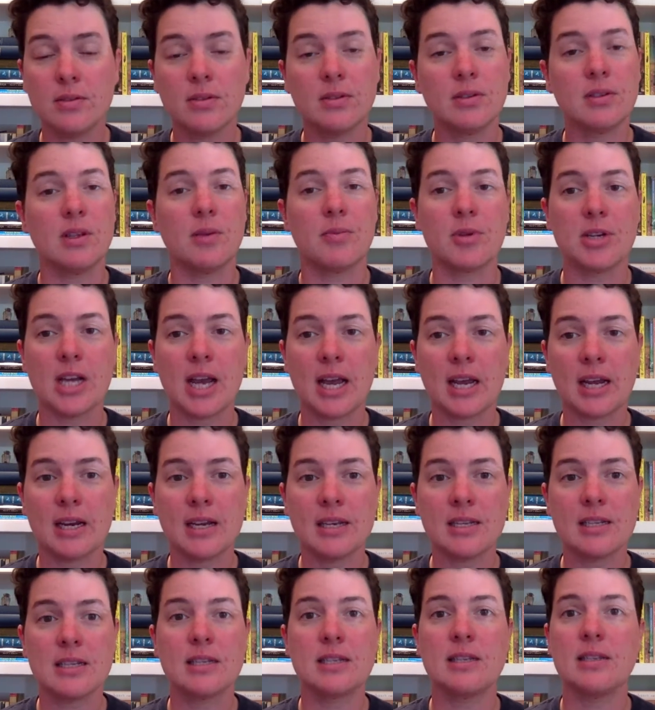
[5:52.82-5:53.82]
the
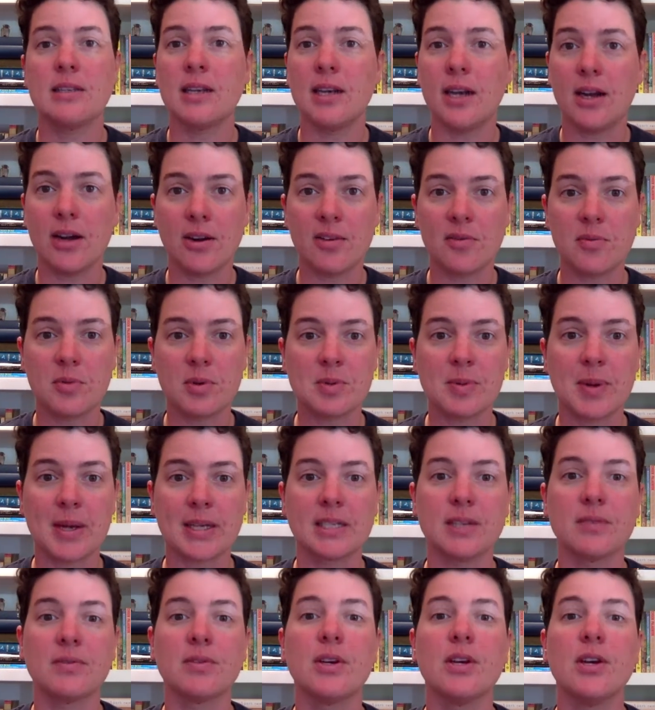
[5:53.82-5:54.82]
protagonist, the narrative
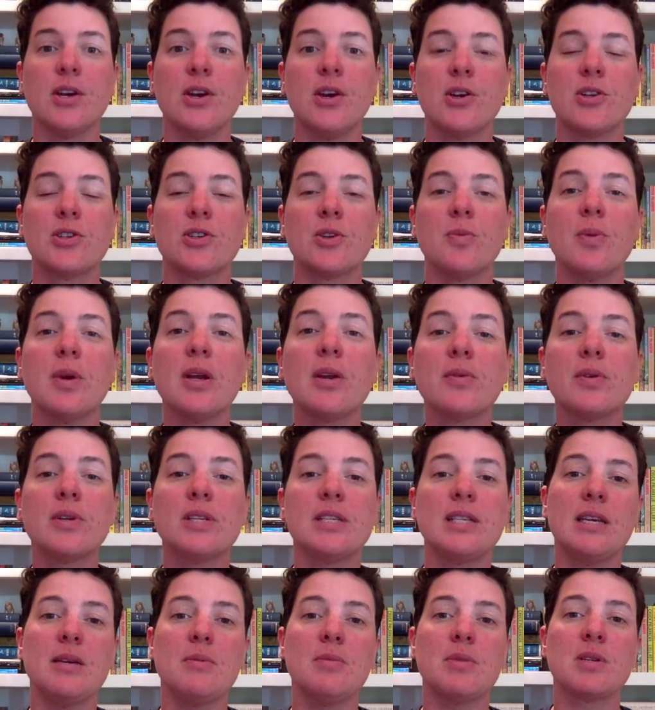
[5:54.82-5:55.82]
perspective, so being
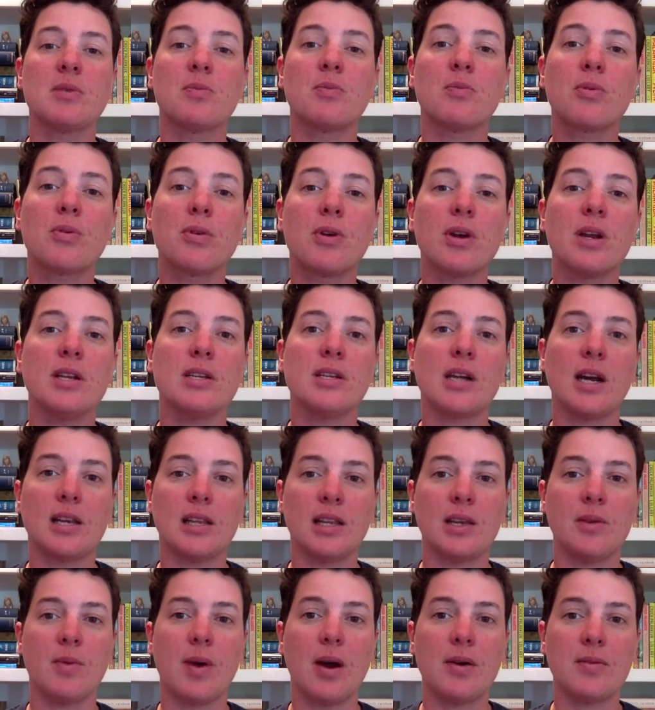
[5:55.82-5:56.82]
redeemed is pretty
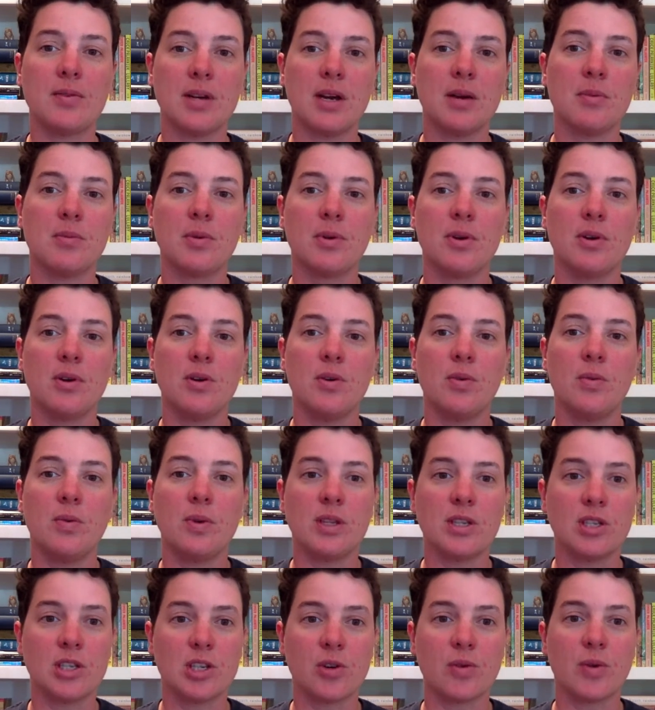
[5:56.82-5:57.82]
tightly wound up with
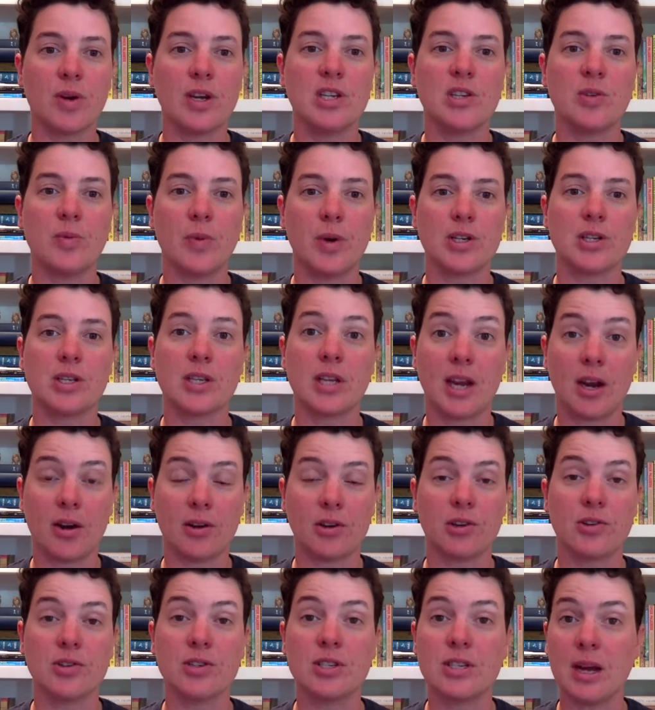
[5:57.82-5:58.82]
the degree to which the
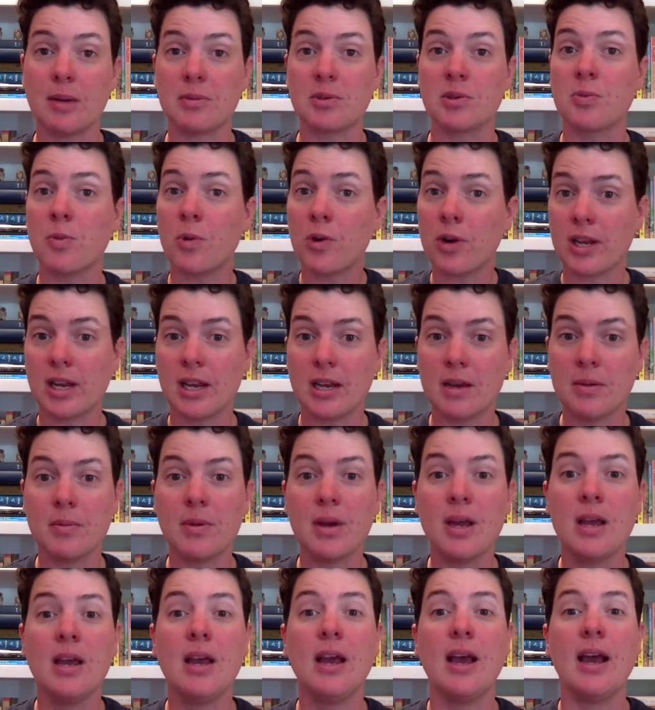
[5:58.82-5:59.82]
character stops thwarting him
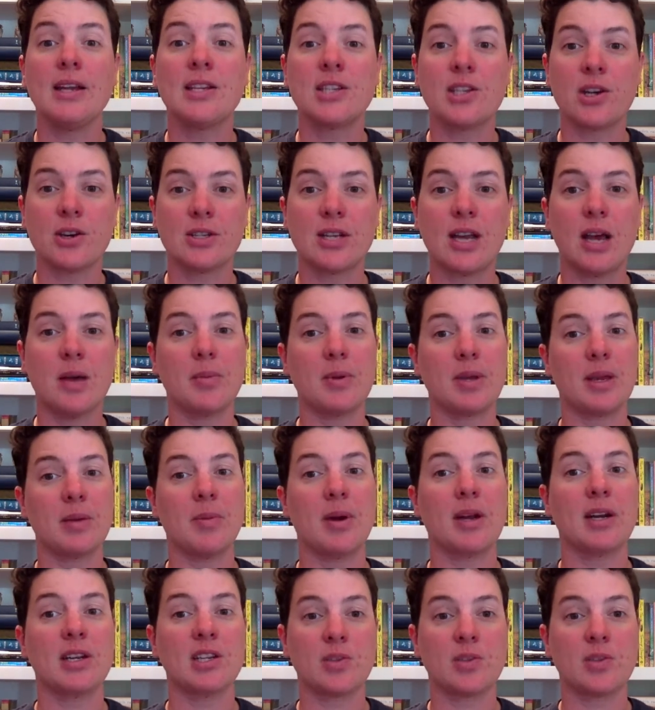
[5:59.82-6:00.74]
and starts helping him on his